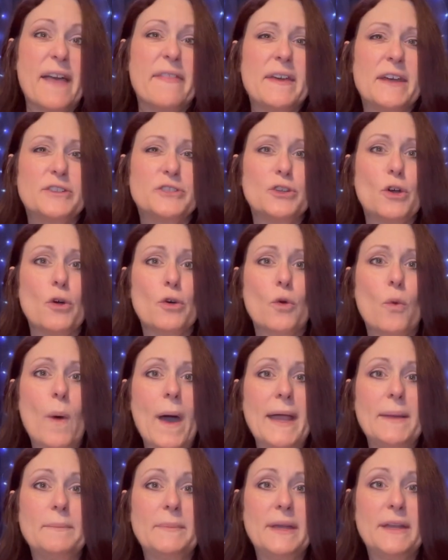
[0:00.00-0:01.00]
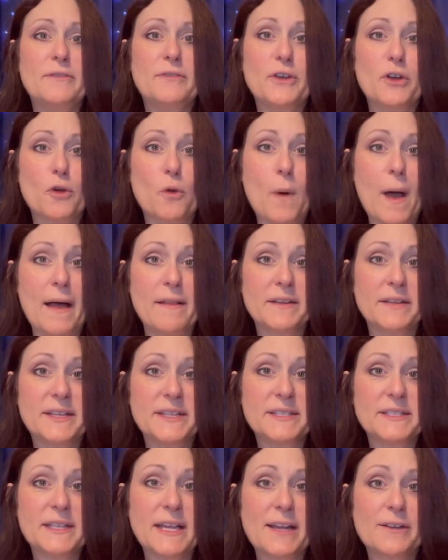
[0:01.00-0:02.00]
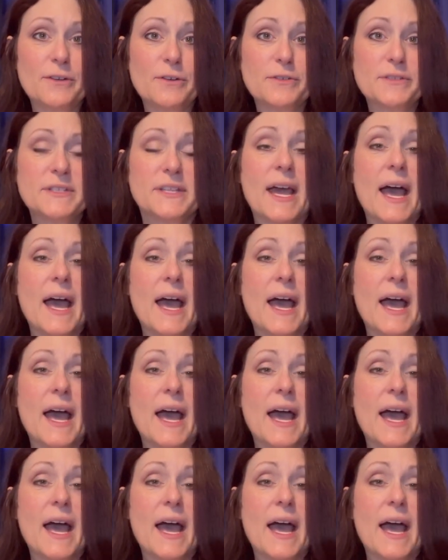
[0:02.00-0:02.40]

that don't quite meet their quality standards.